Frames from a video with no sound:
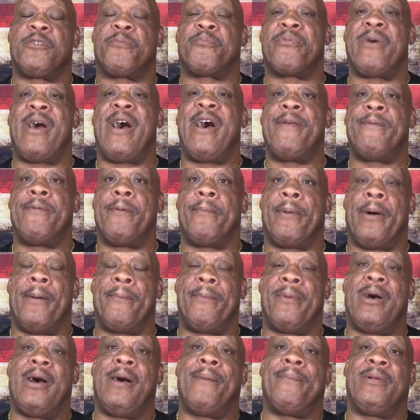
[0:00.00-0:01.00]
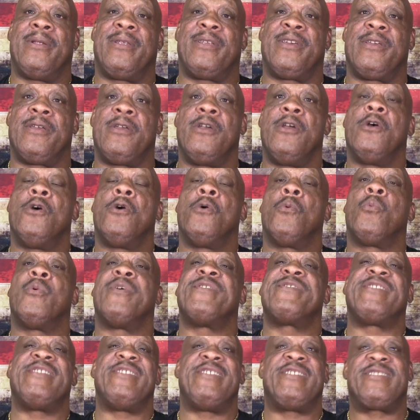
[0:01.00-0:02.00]
surprised me about Muhammad Ali
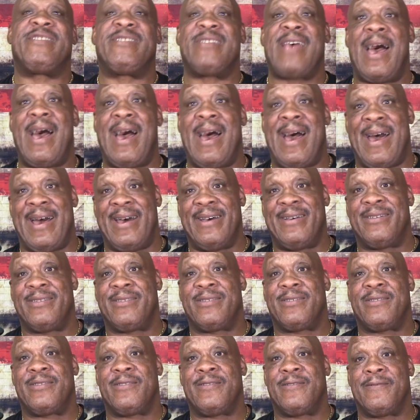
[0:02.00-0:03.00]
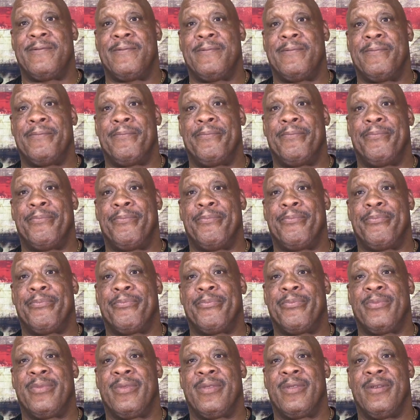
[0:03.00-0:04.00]
was his size.
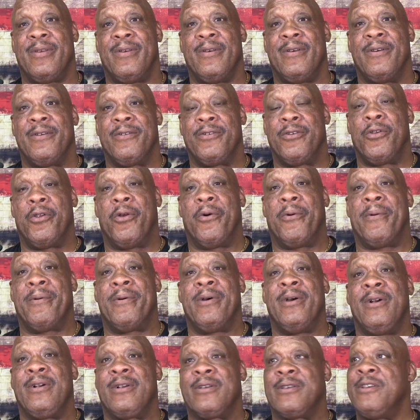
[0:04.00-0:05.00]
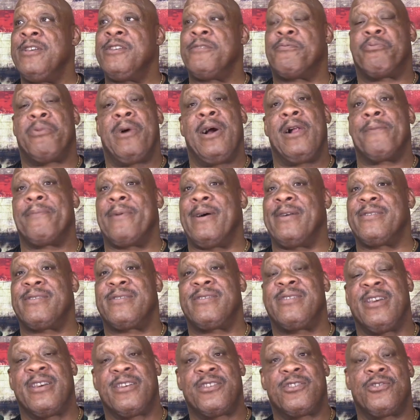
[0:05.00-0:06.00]
You know, he's probably about
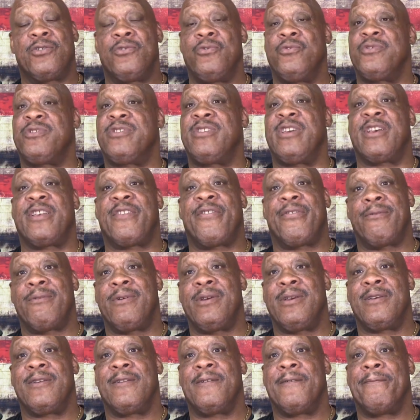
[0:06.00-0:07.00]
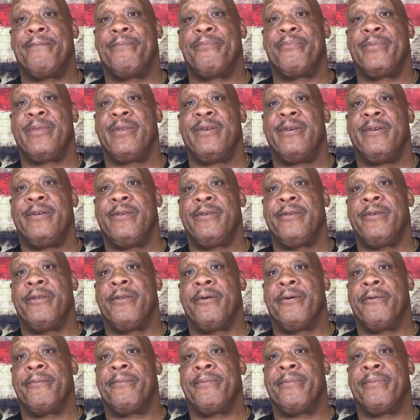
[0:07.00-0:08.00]
6'2", 6'3", you
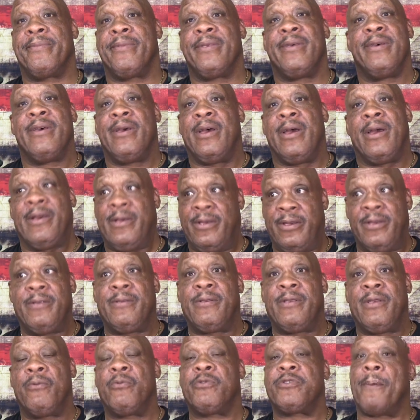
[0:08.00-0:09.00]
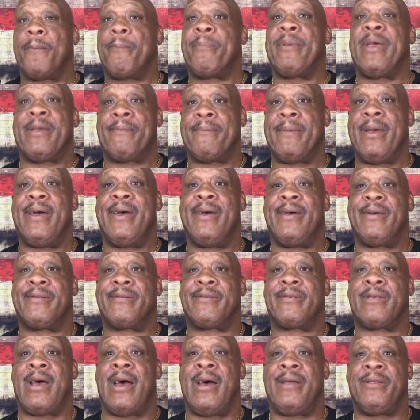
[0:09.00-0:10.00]
know. And he was a big man.
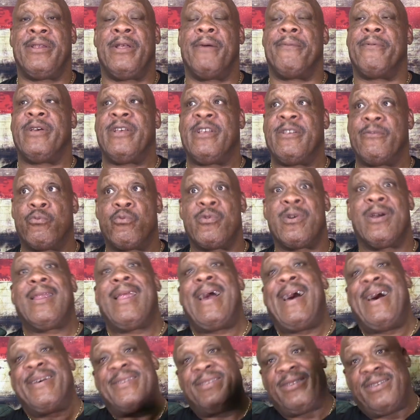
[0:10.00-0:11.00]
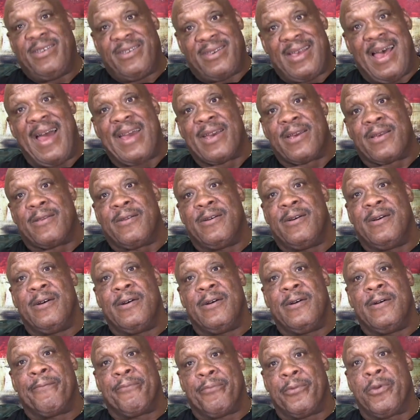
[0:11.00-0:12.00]
So I never realized his height,
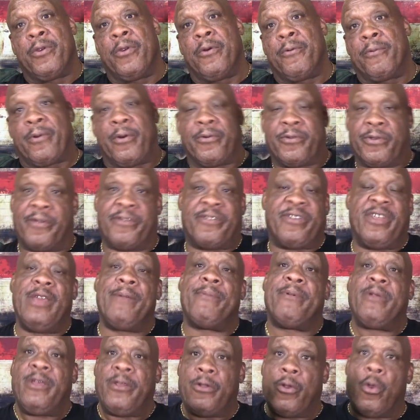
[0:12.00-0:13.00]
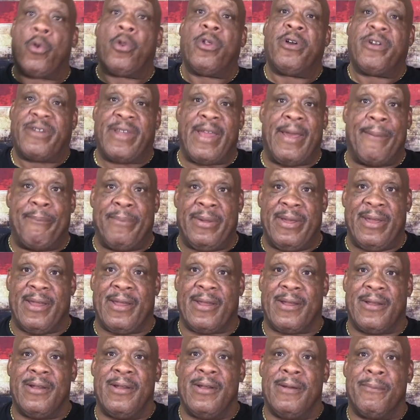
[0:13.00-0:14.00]
you know, because on TV he don't look that
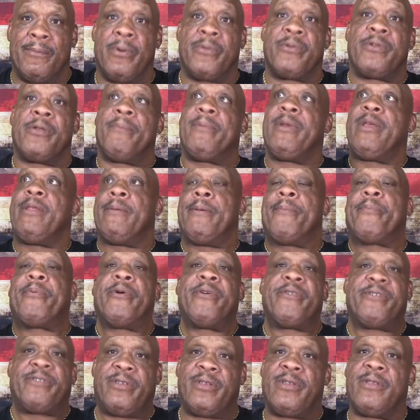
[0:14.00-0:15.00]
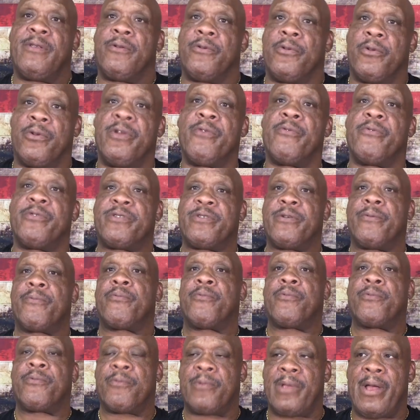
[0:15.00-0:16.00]
big. Right. But when you meet him in person, you know, he was a,
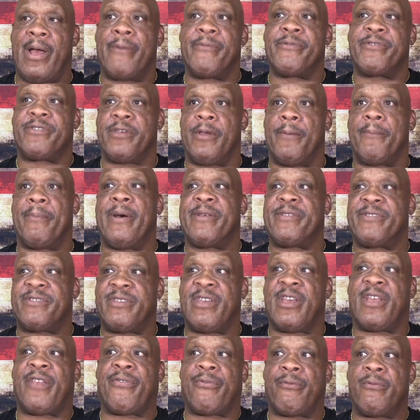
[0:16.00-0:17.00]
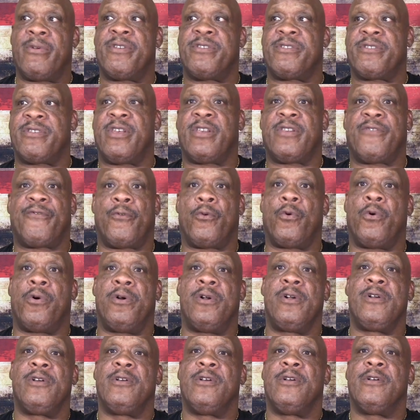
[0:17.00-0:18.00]
I would say about 6'3",
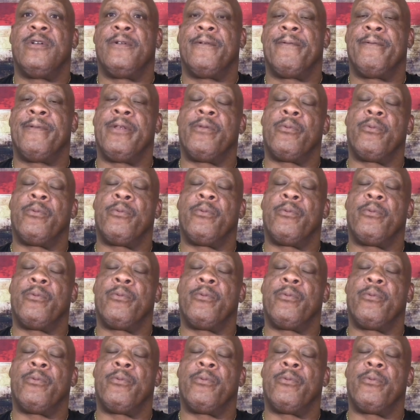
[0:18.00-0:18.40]
6'4",